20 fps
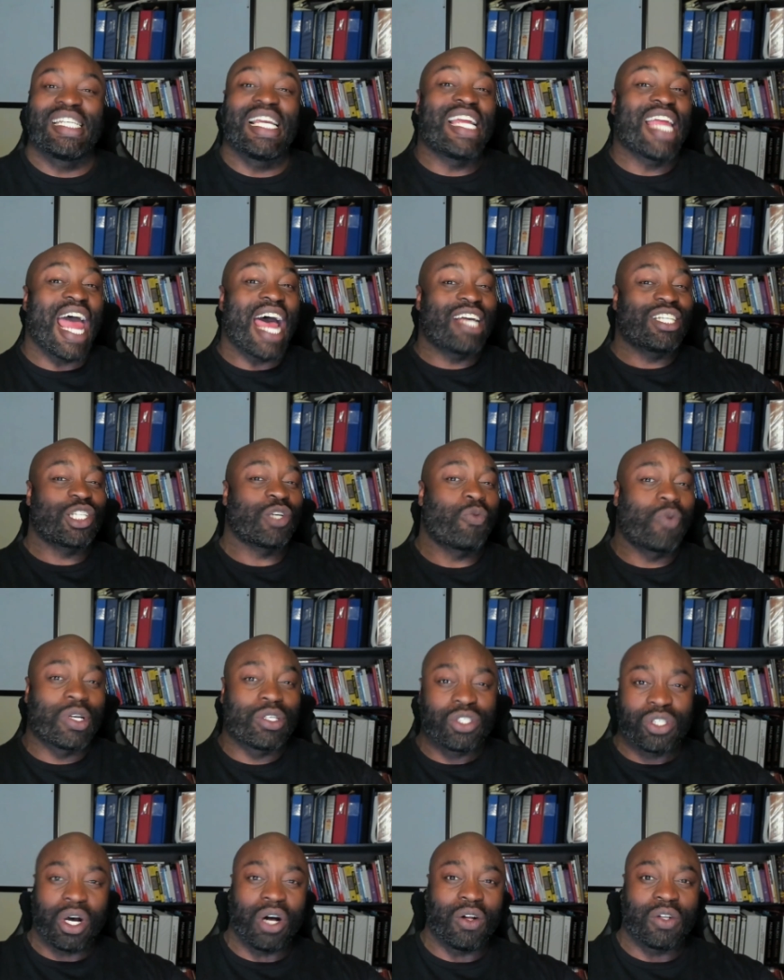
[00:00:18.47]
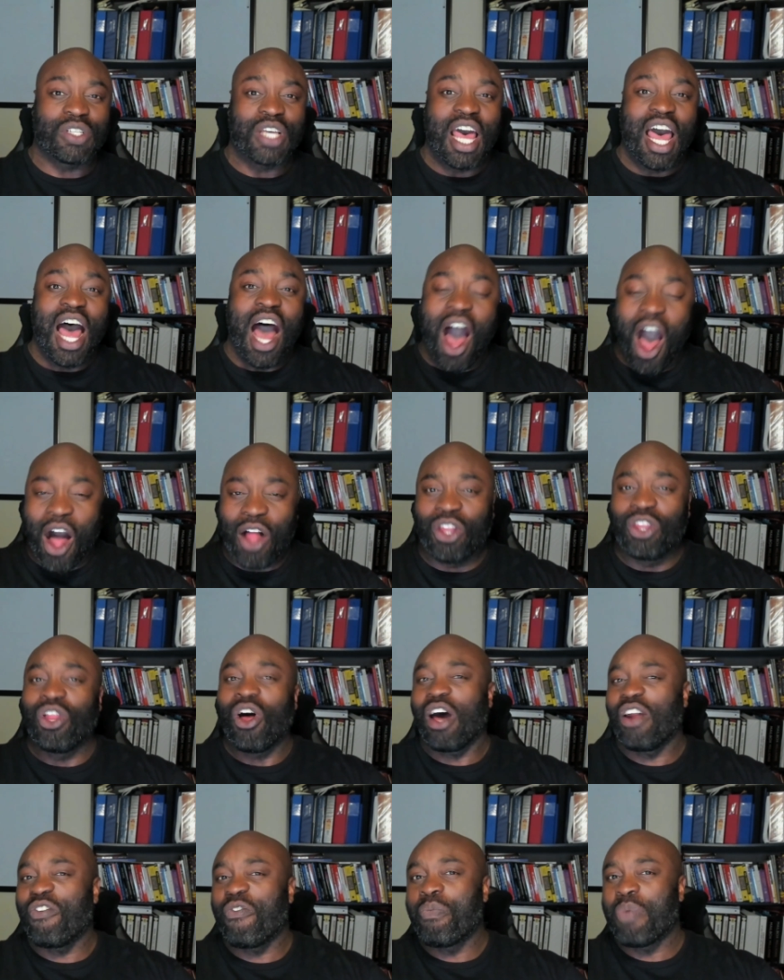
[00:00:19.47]
And as a result, a
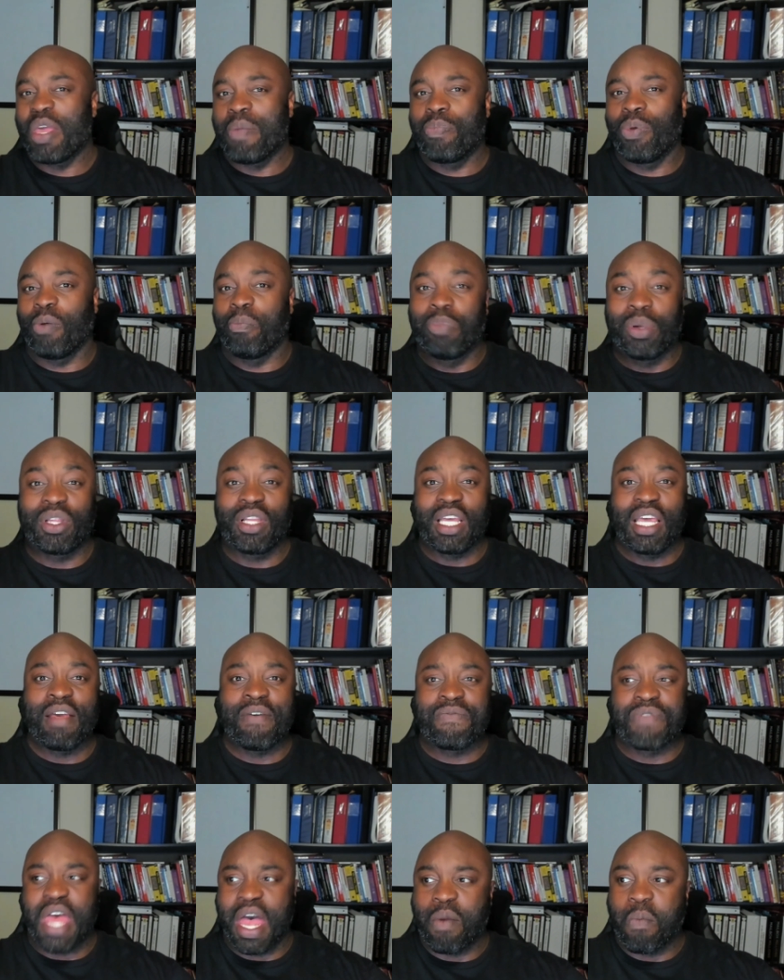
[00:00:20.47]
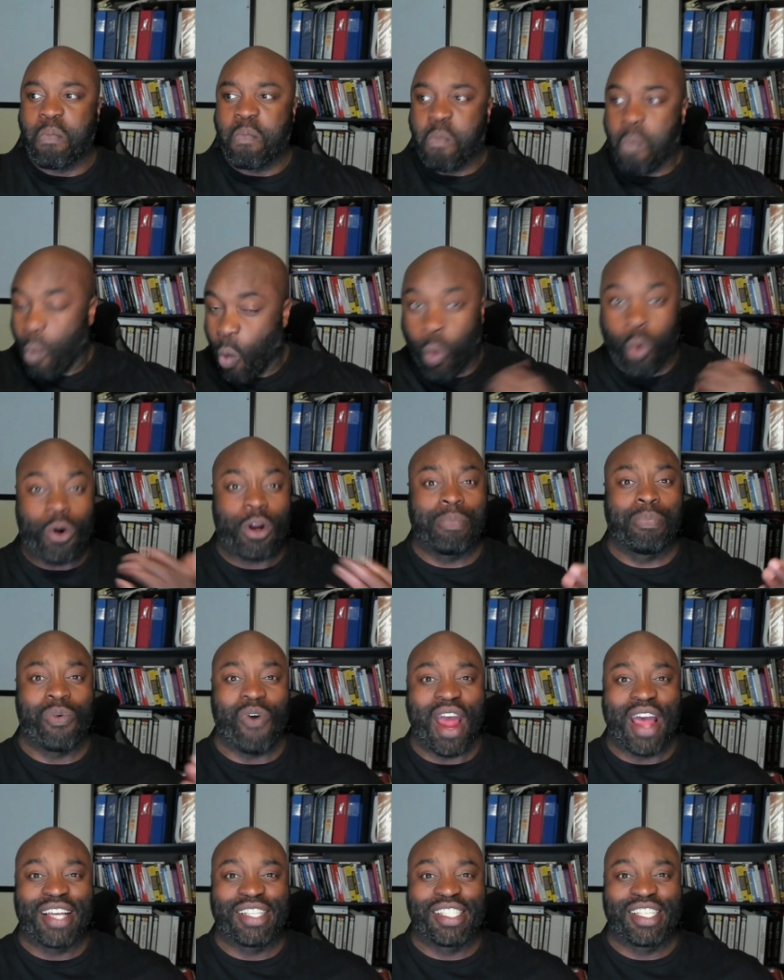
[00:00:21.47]
lot of people believe that
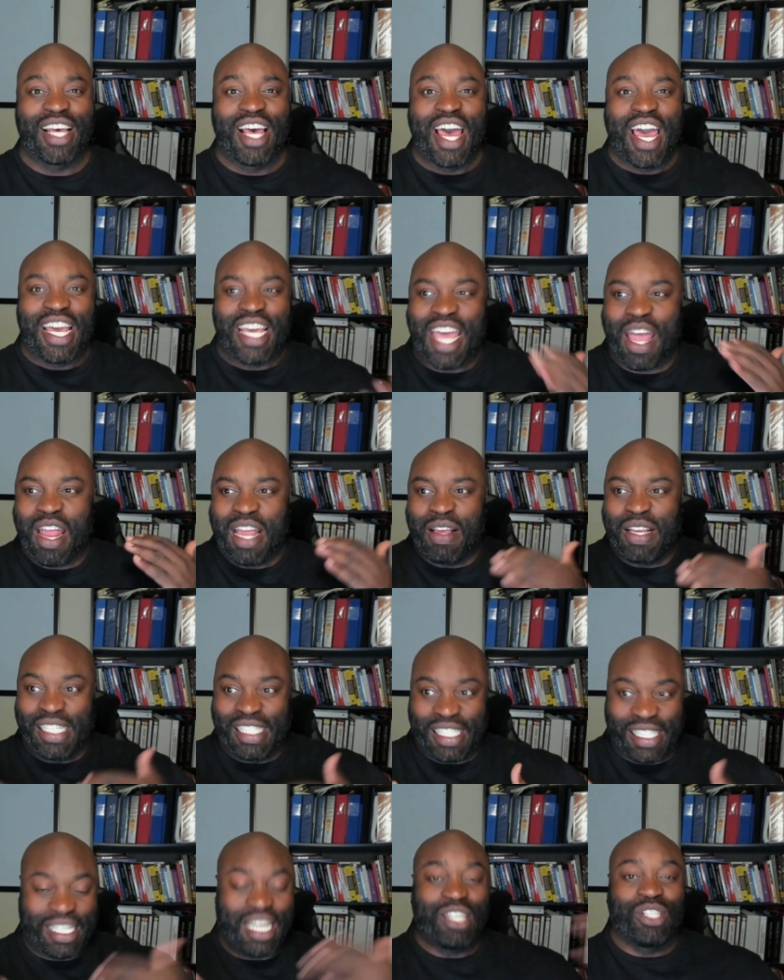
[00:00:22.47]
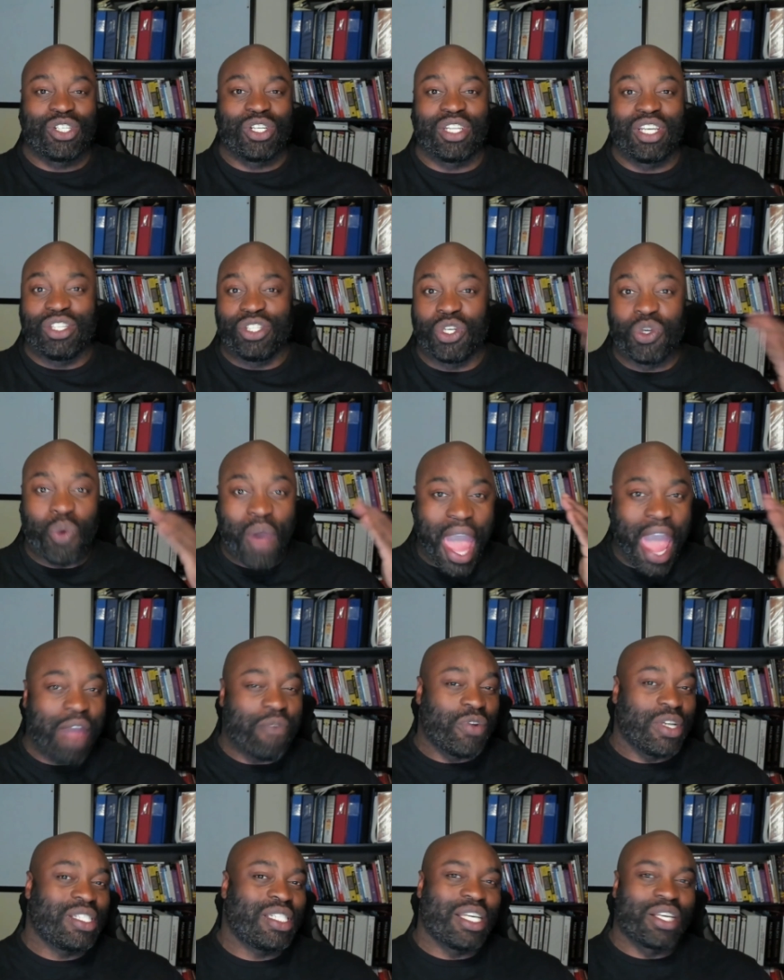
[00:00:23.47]
WordPress can essentially do
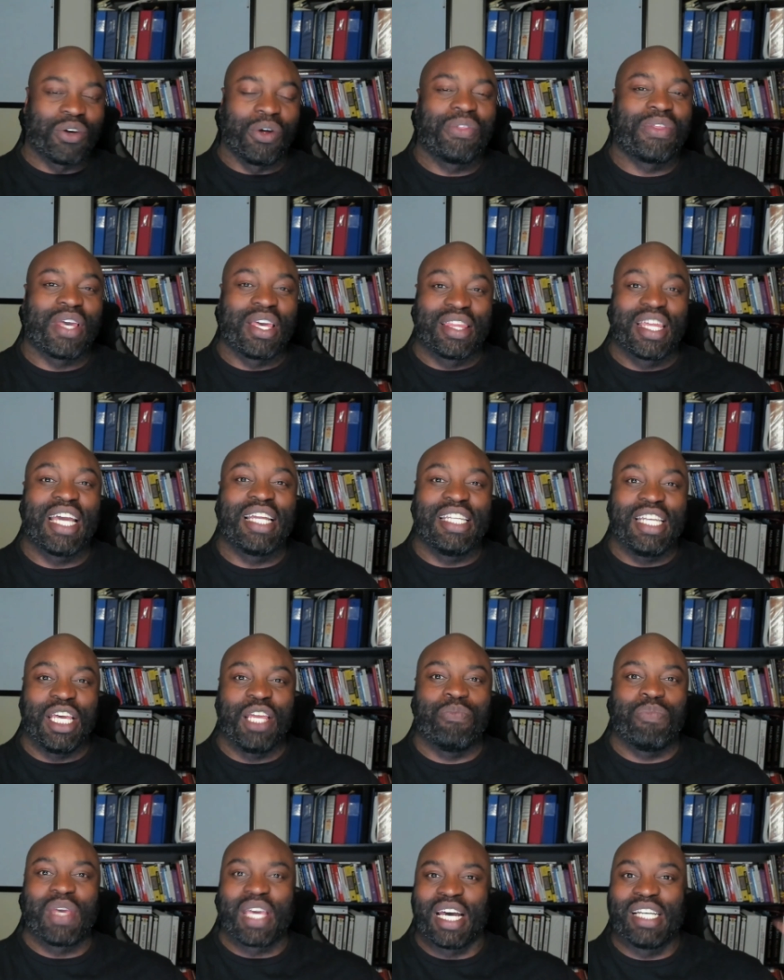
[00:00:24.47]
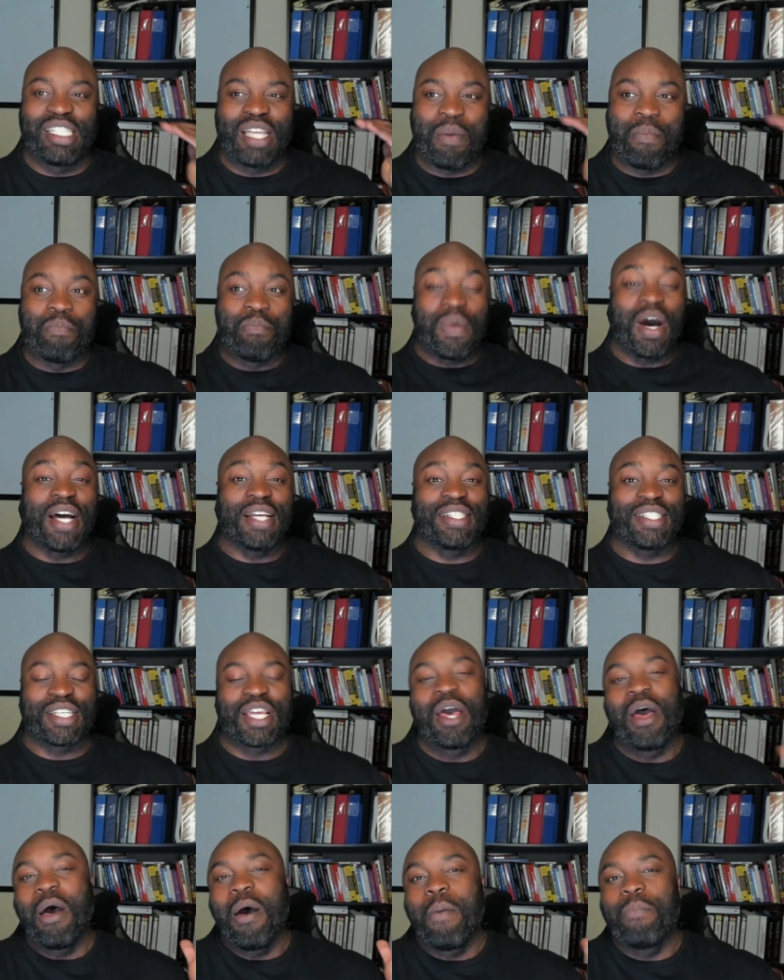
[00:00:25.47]
every single thing they need because it must
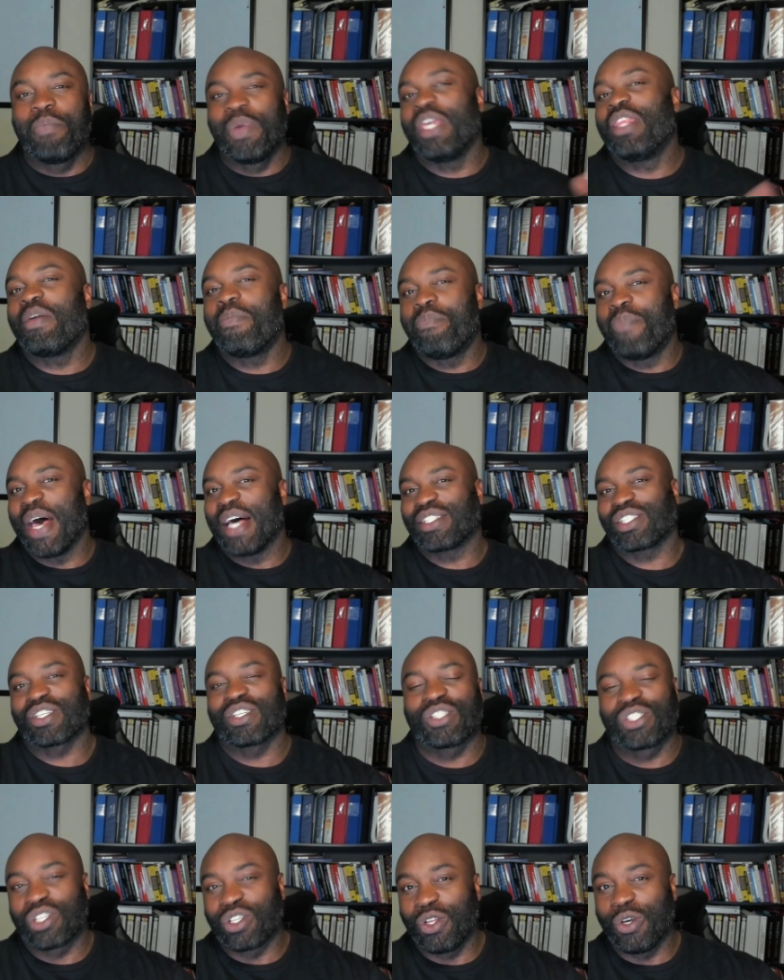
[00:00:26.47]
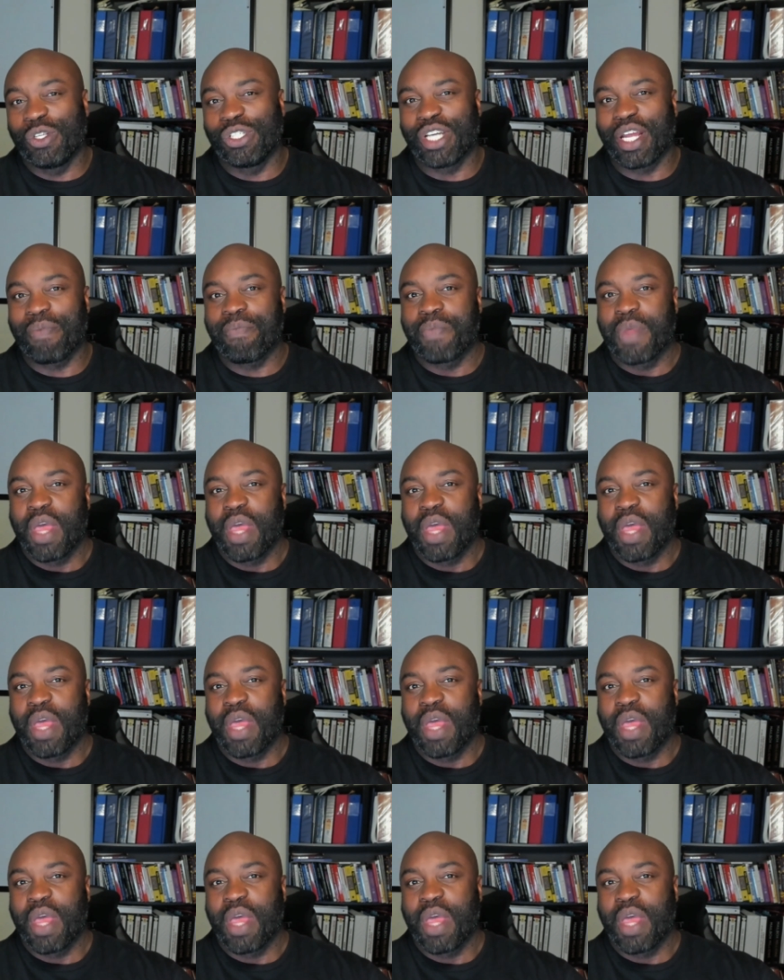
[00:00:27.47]
be the best solution.